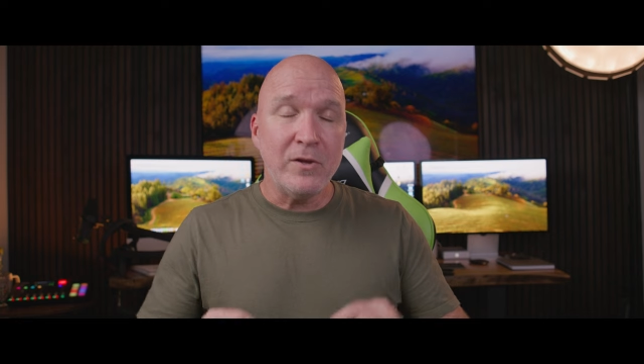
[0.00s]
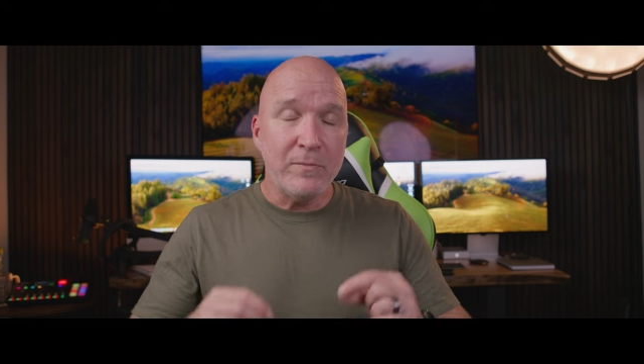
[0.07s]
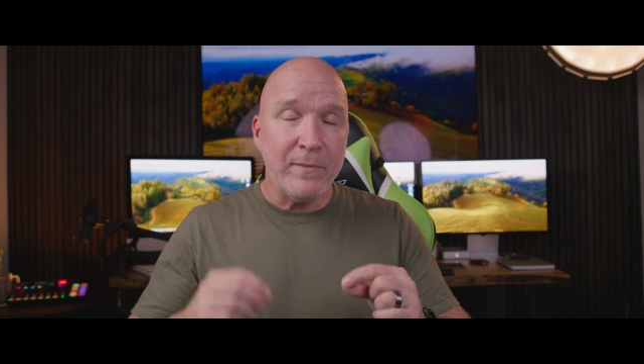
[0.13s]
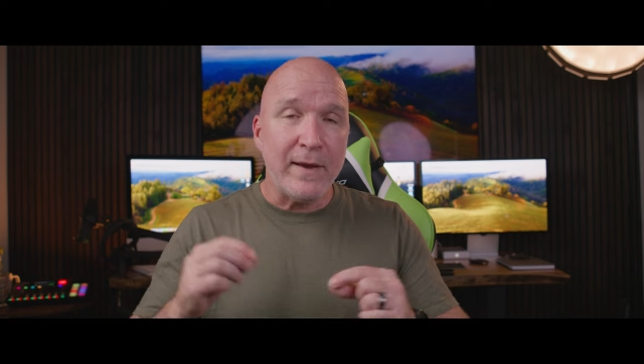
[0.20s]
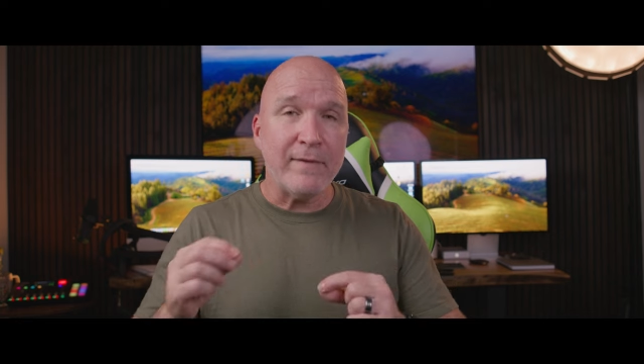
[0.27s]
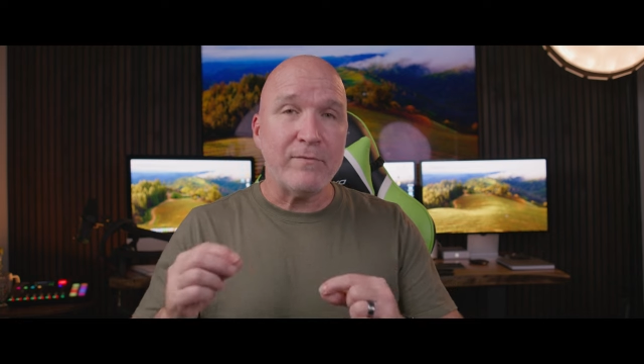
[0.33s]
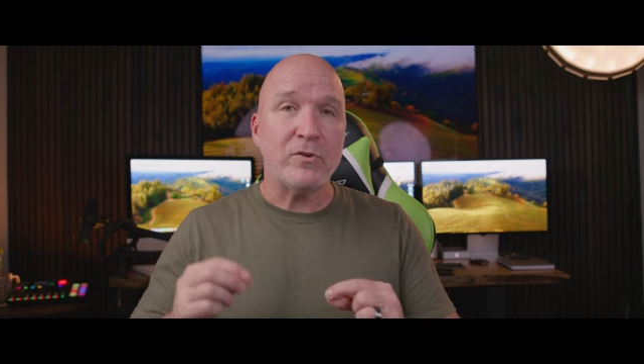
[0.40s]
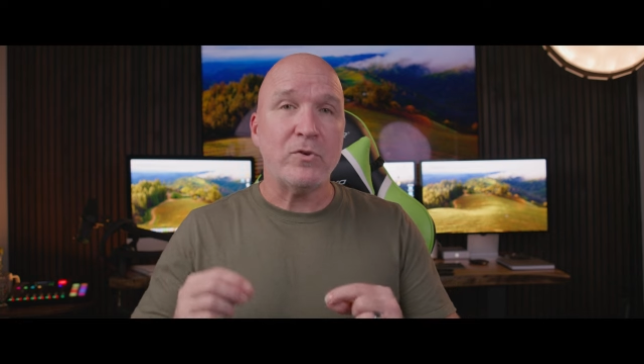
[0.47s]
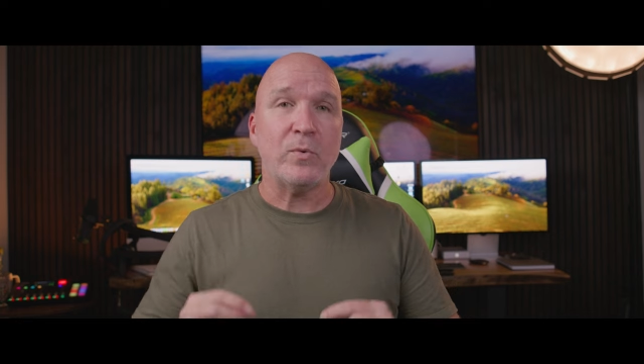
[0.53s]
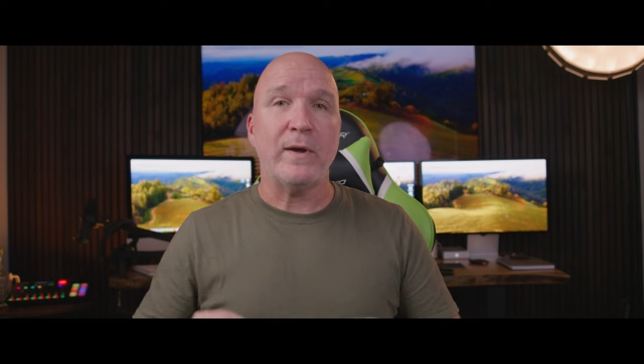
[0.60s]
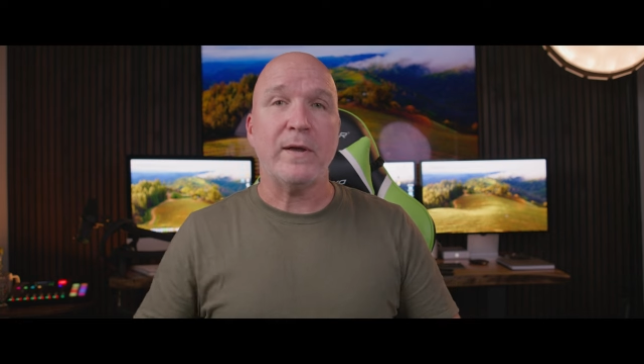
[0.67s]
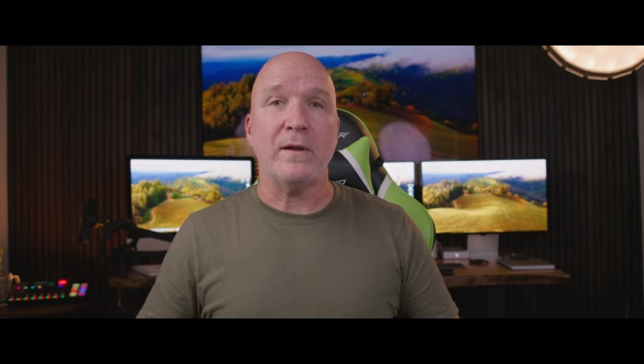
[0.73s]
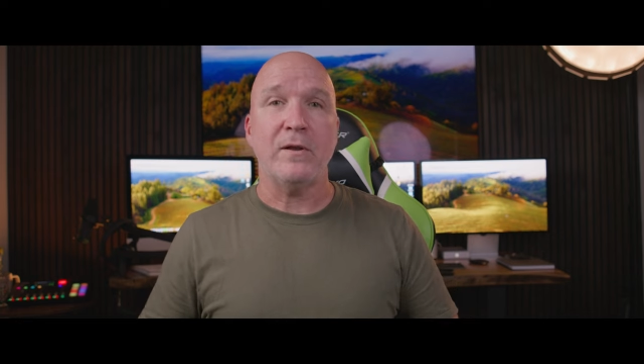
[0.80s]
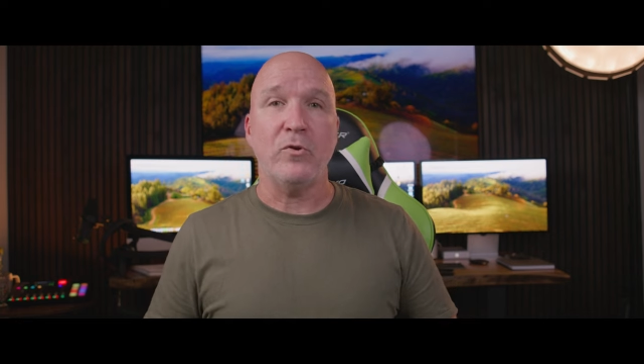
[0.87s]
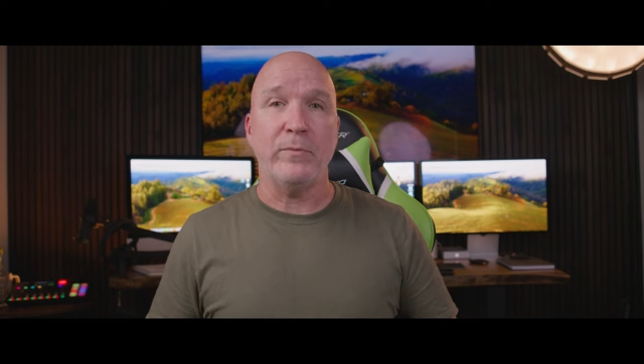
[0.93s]
You may have to
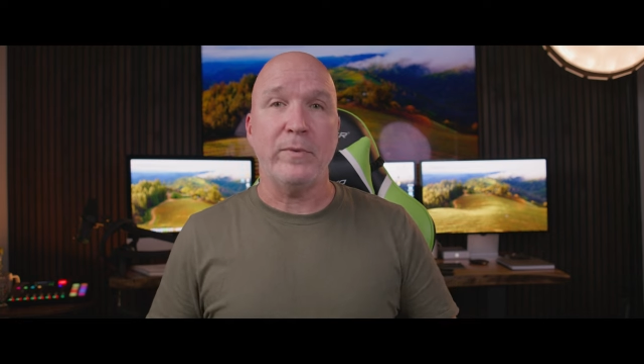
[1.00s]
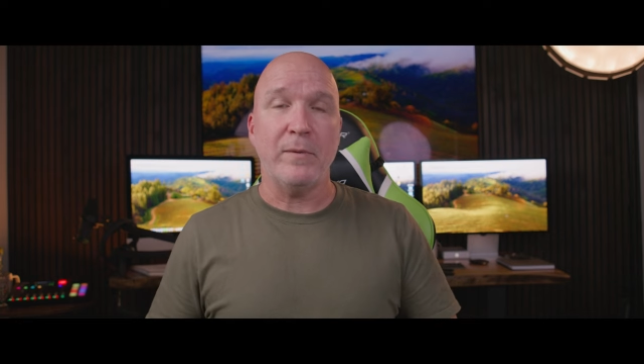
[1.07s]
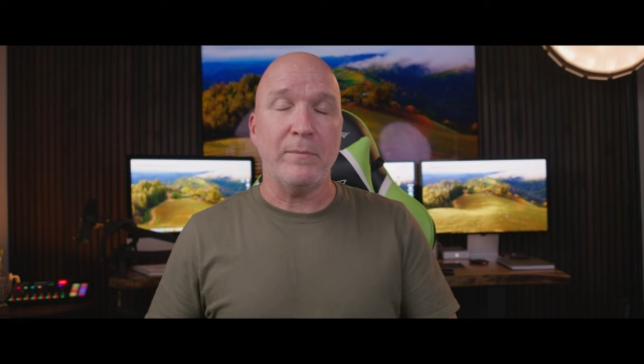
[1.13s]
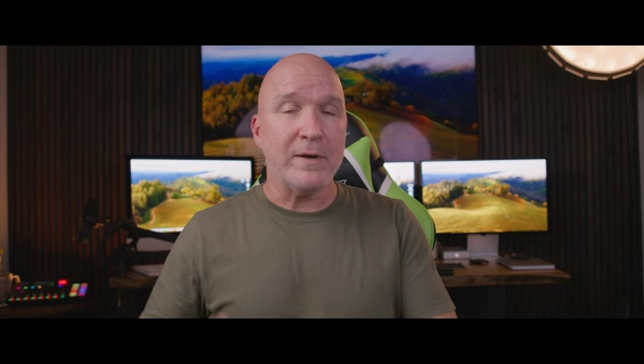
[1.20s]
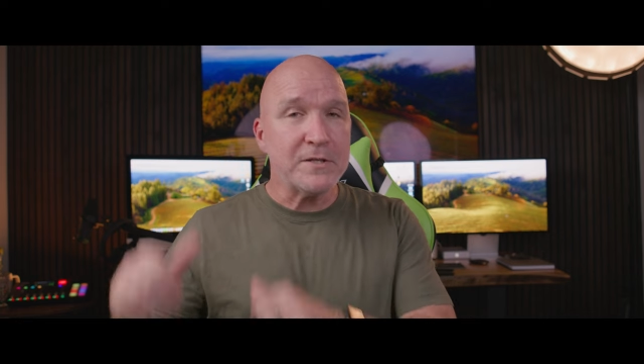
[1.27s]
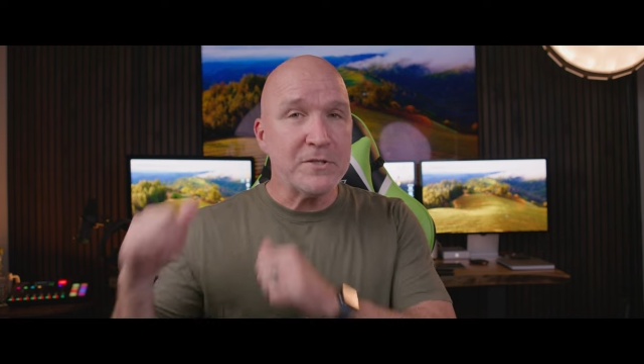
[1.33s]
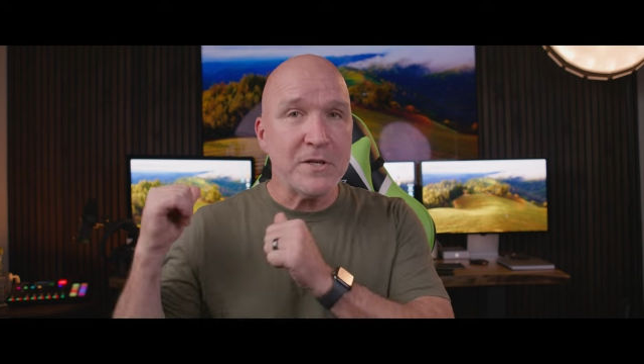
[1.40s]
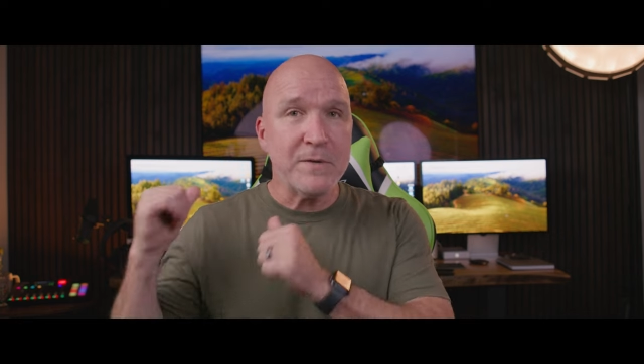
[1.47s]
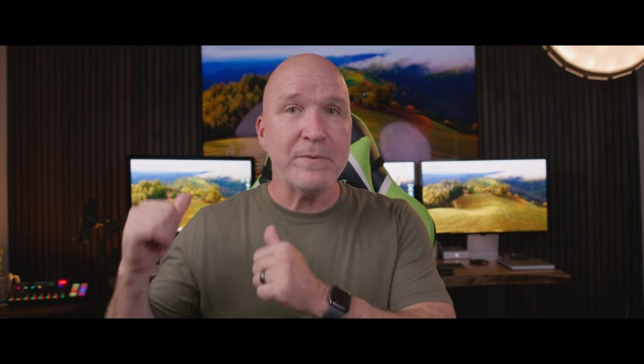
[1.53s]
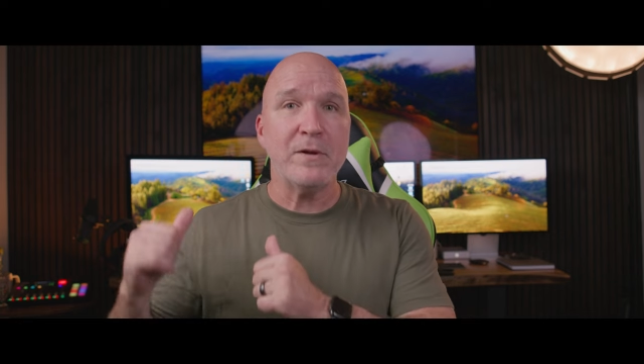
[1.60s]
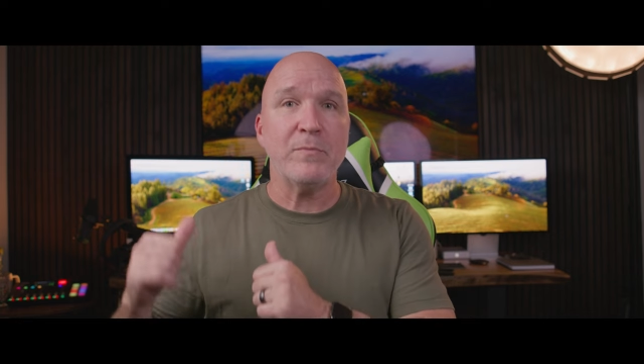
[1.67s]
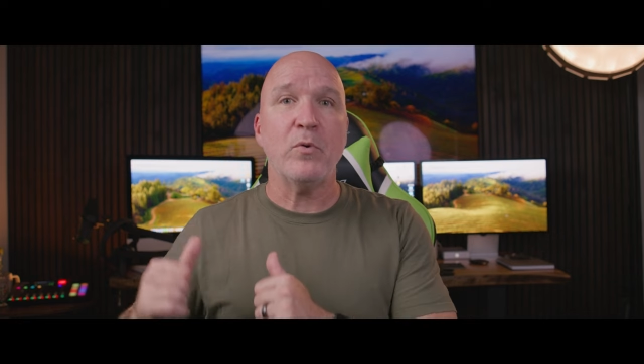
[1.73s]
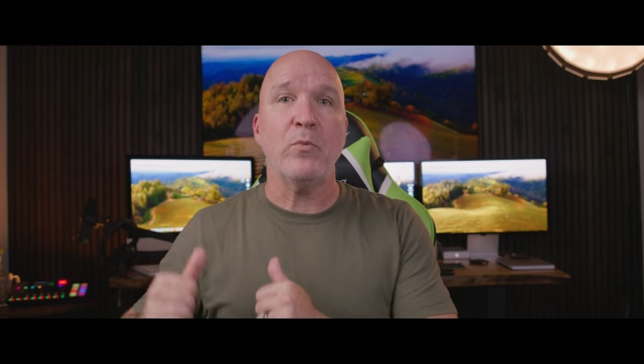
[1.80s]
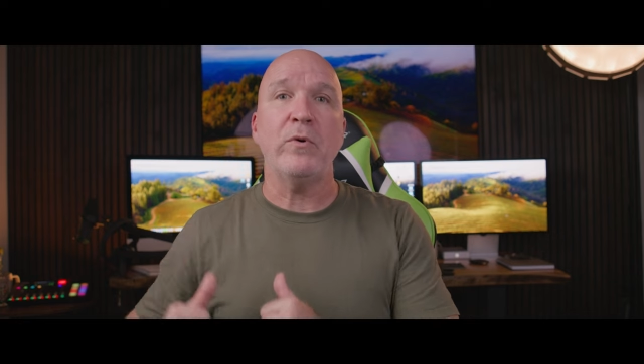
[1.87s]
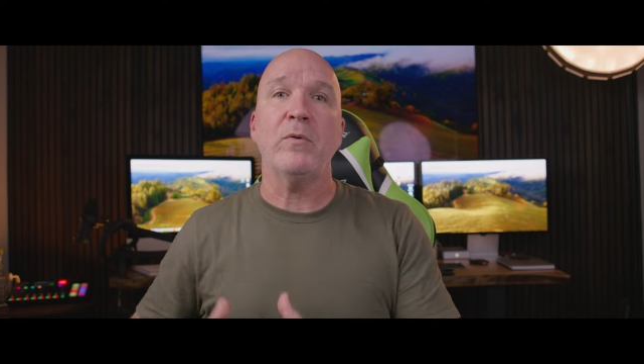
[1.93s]
tweak it a little bit, but let's jump
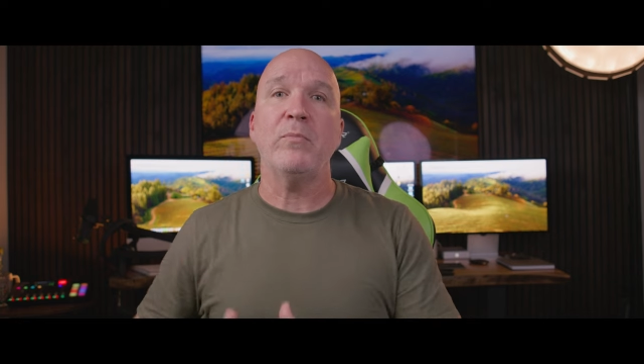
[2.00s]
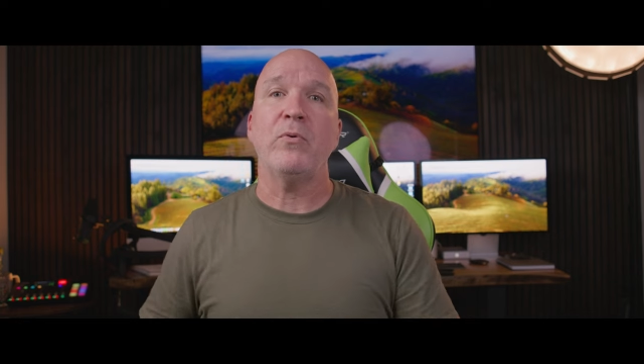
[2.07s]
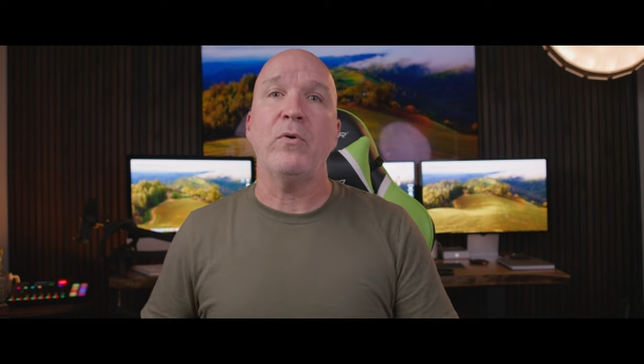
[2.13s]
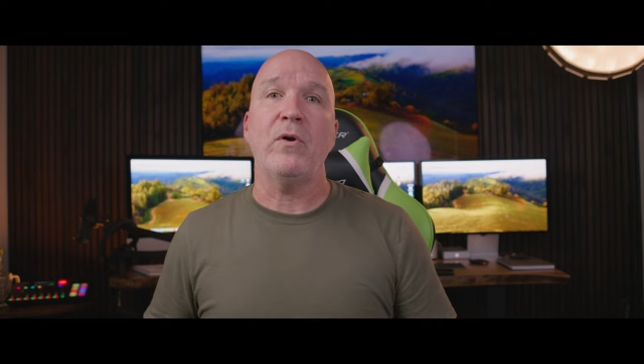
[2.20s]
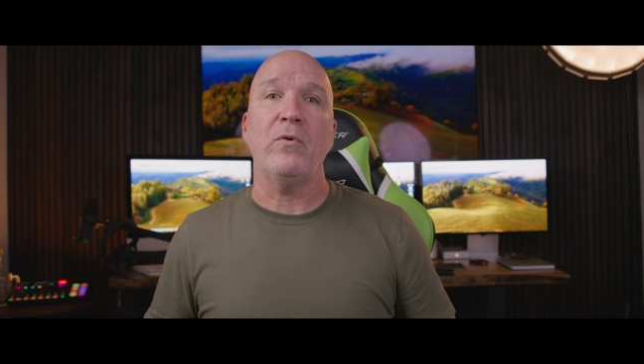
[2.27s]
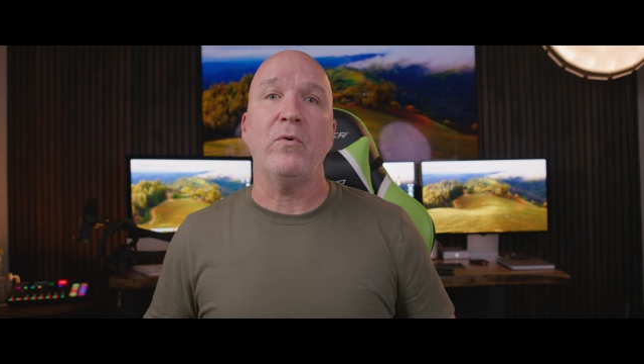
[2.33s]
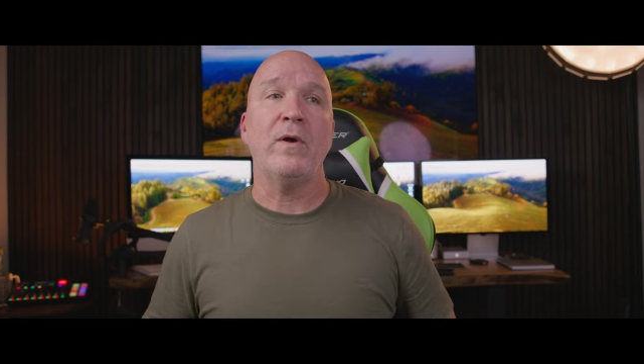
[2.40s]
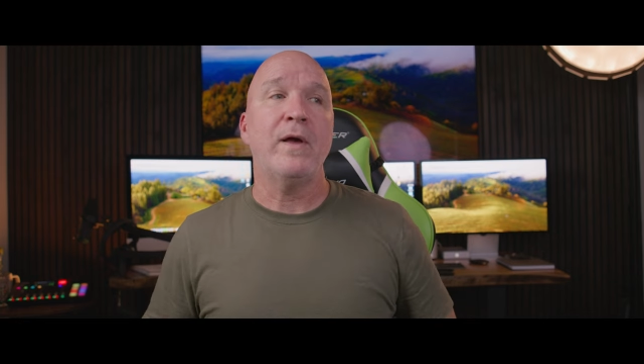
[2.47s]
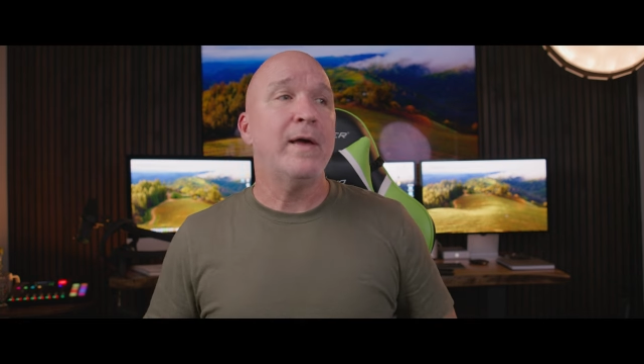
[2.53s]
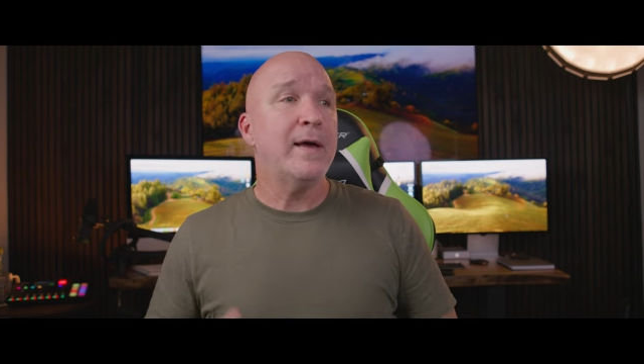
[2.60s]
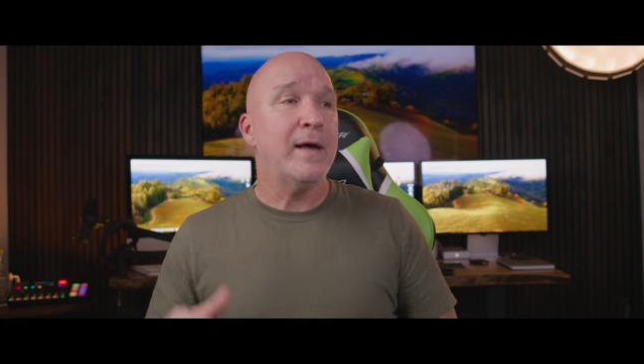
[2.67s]
into Premiere Pro.